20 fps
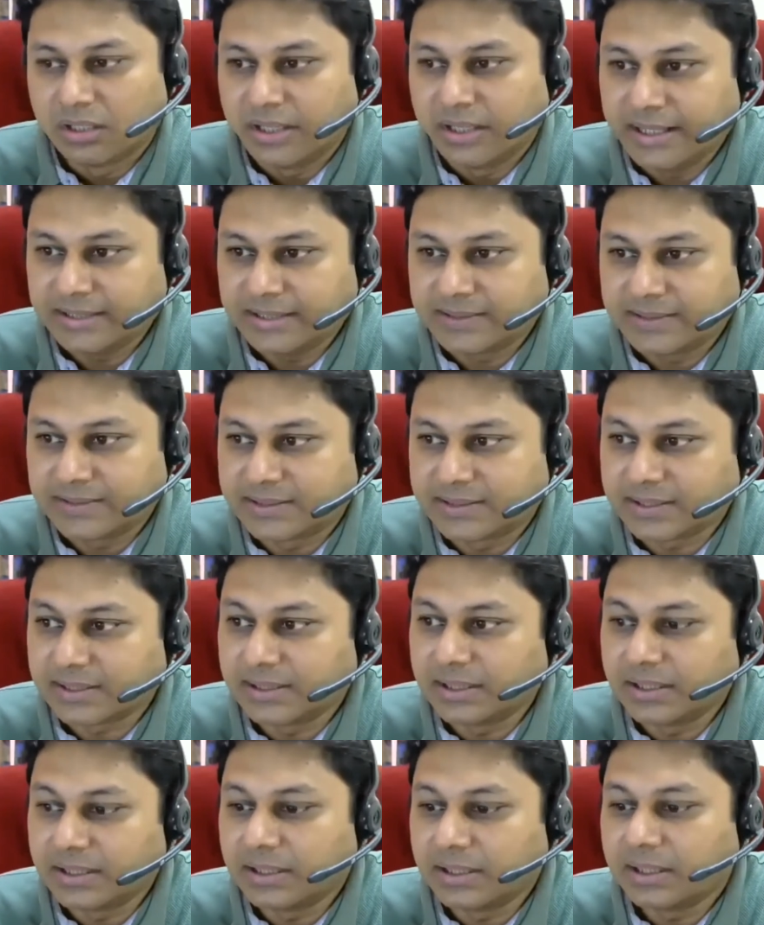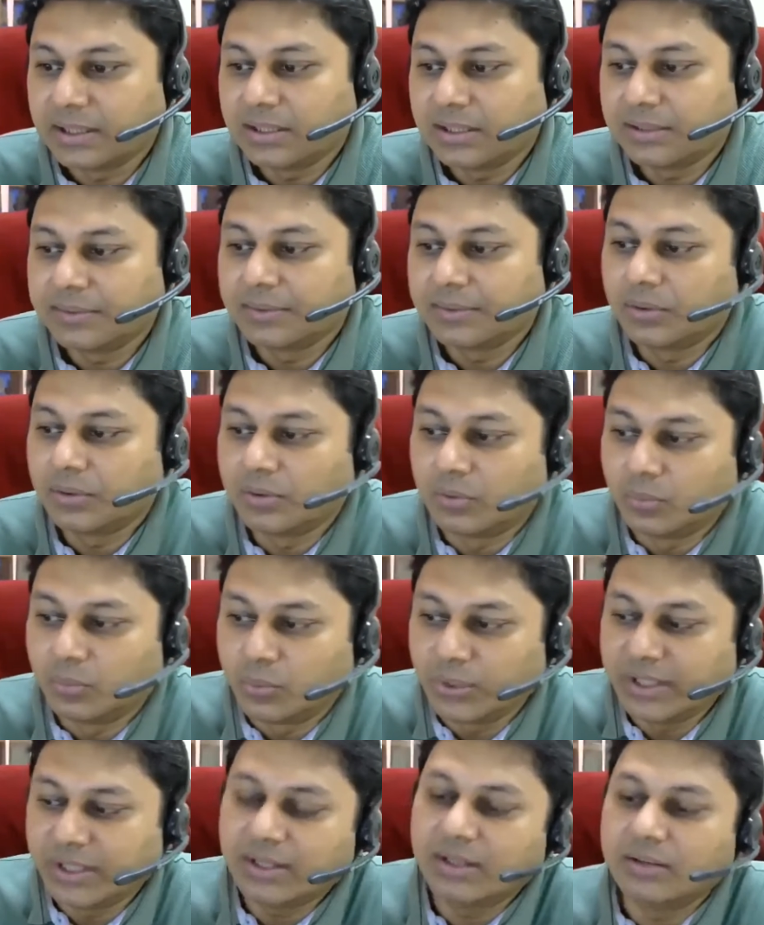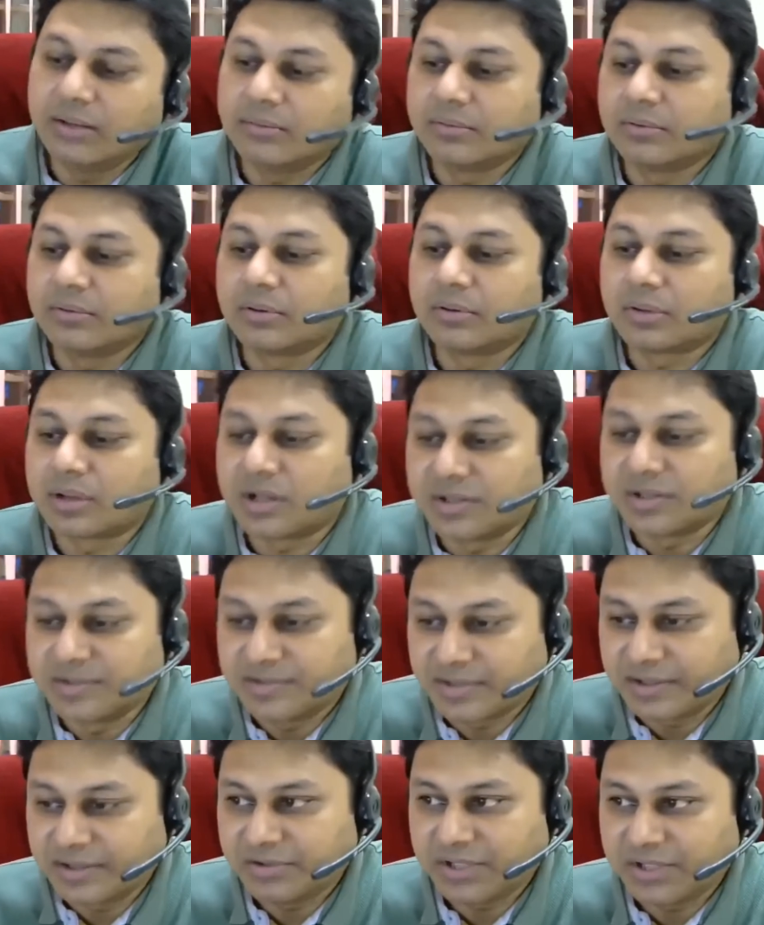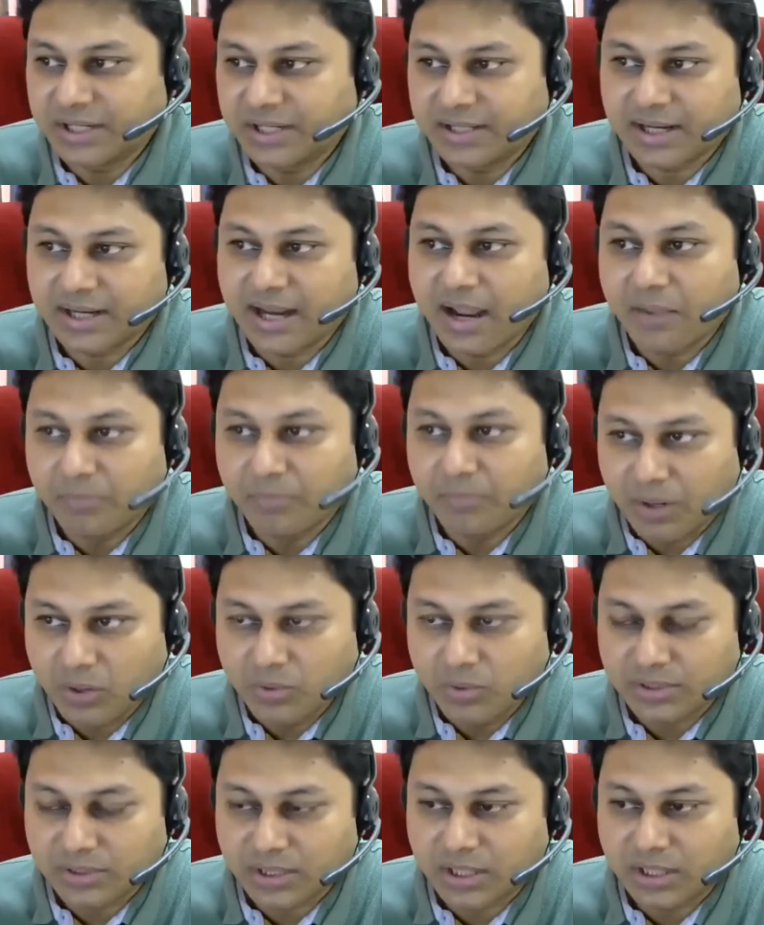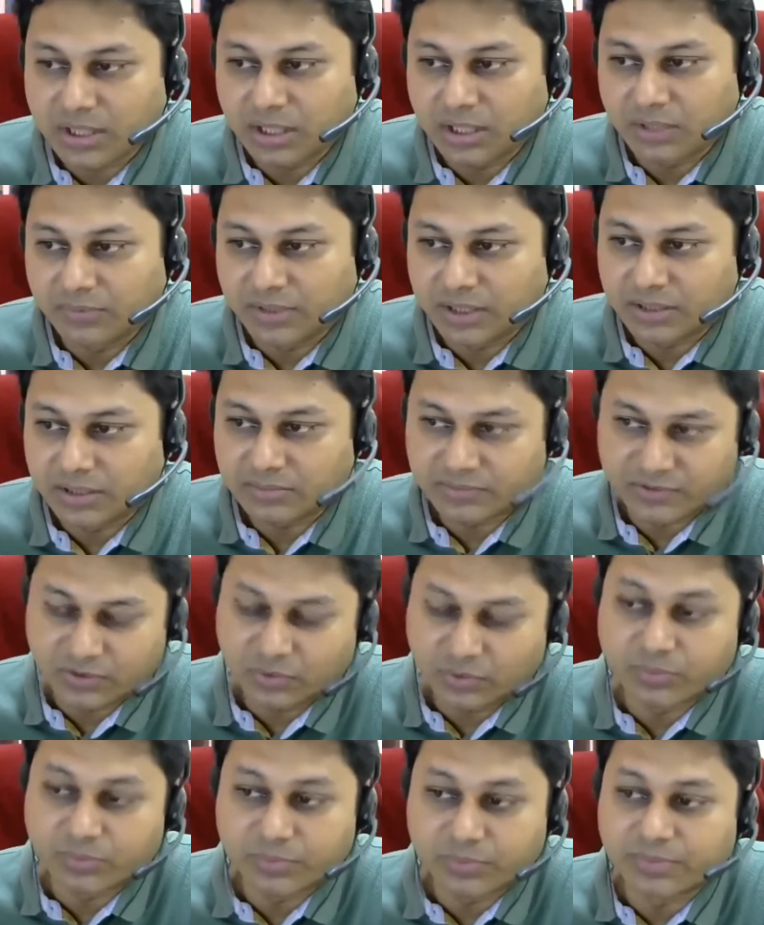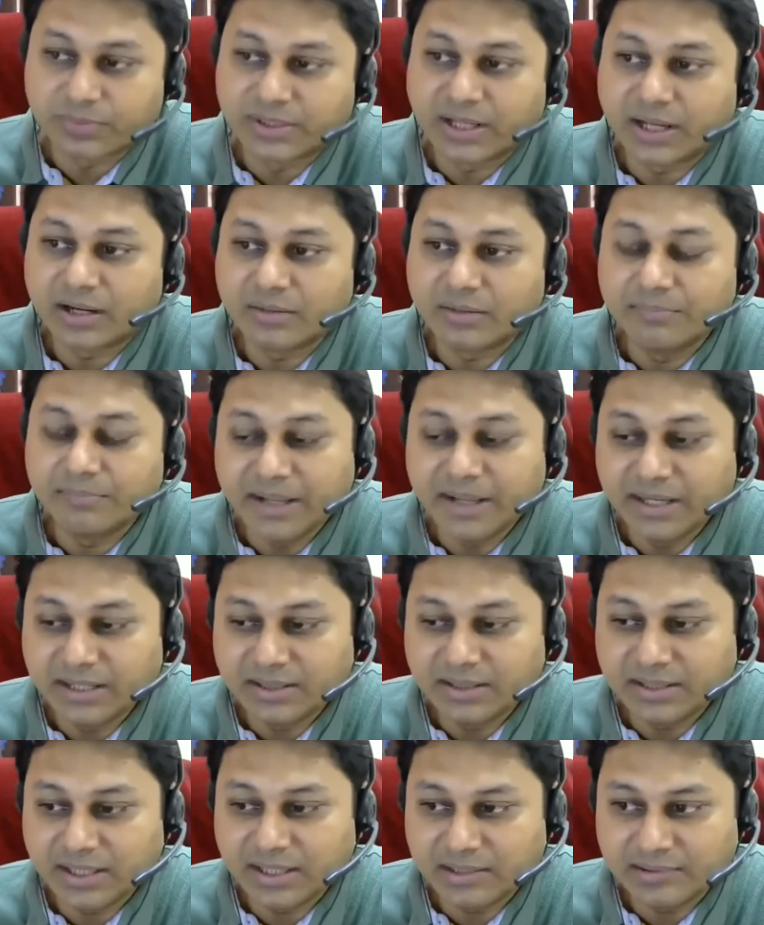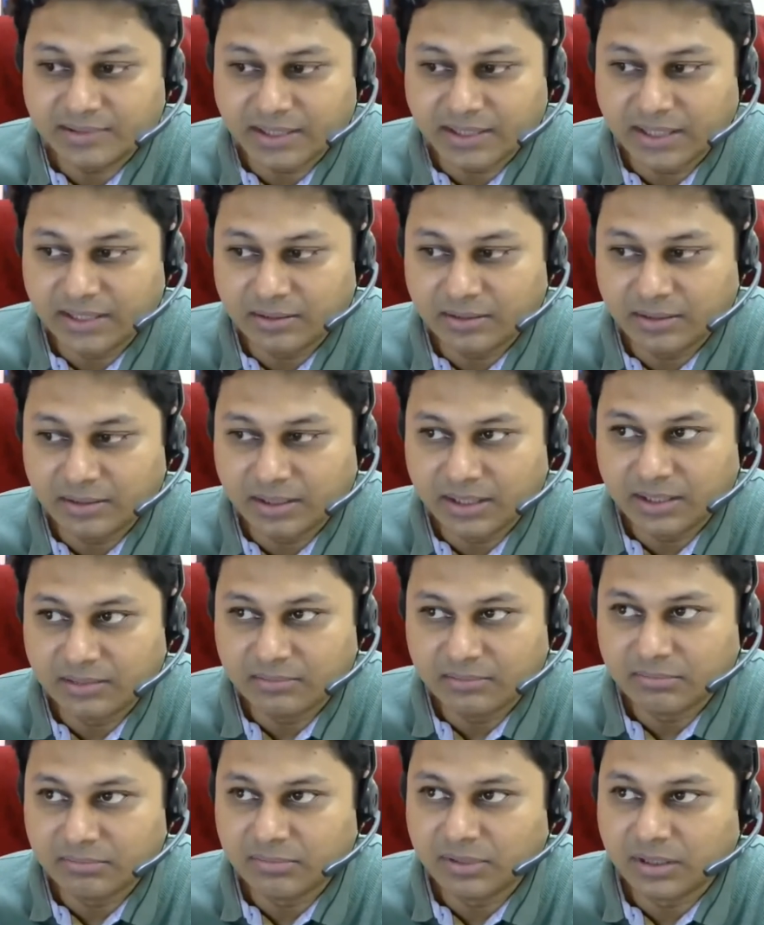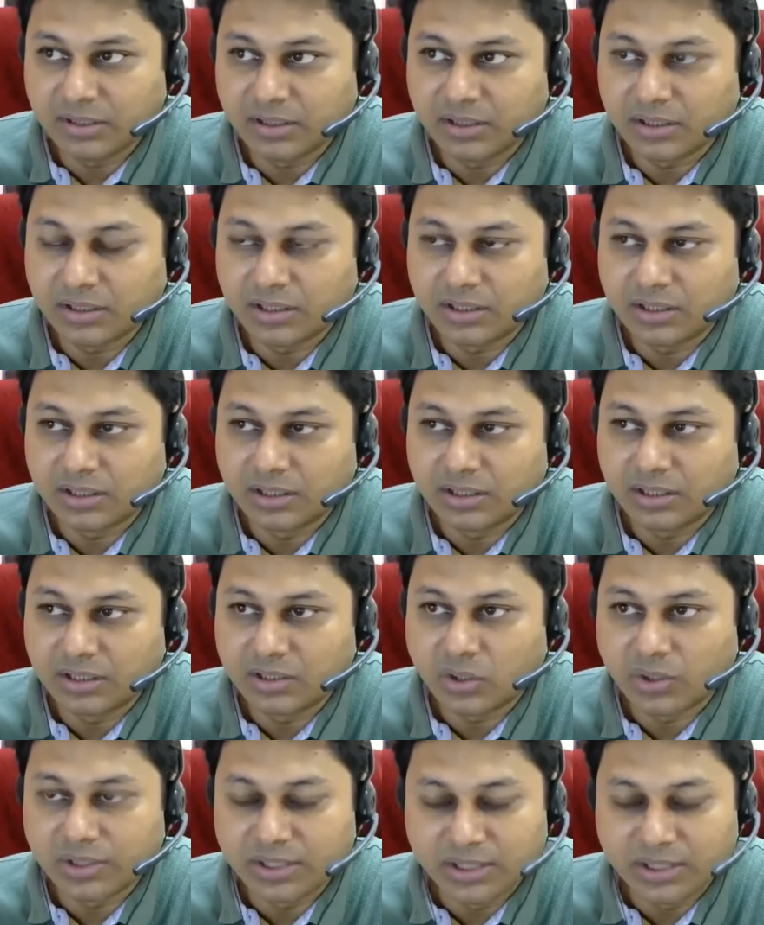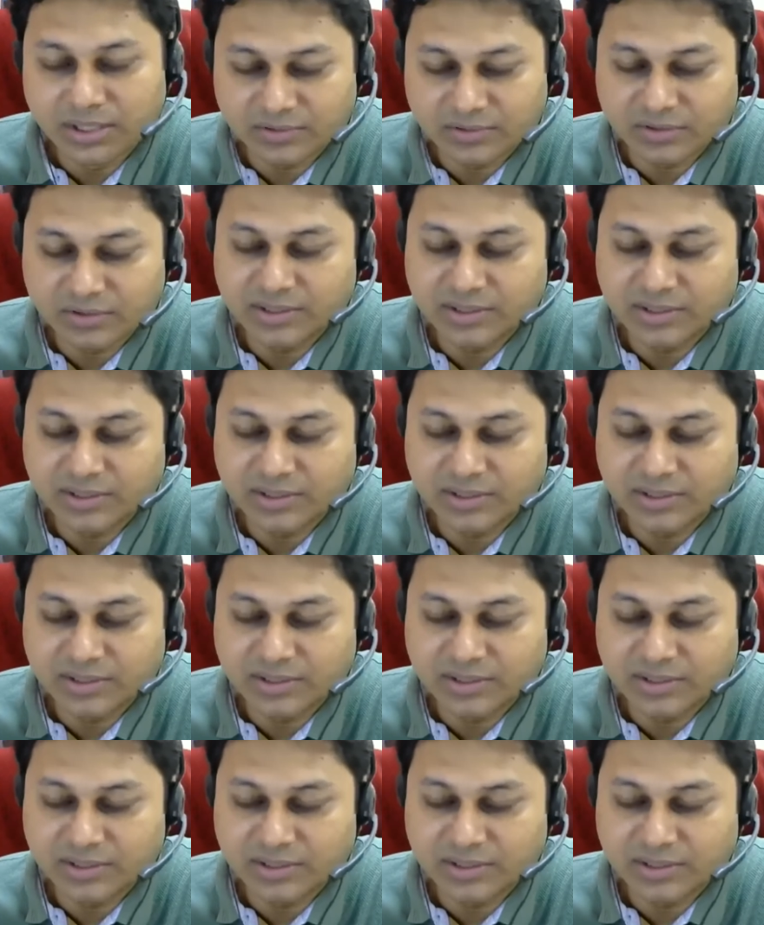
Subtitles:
Next, we concentrate about our, so there are many things in nonlinear.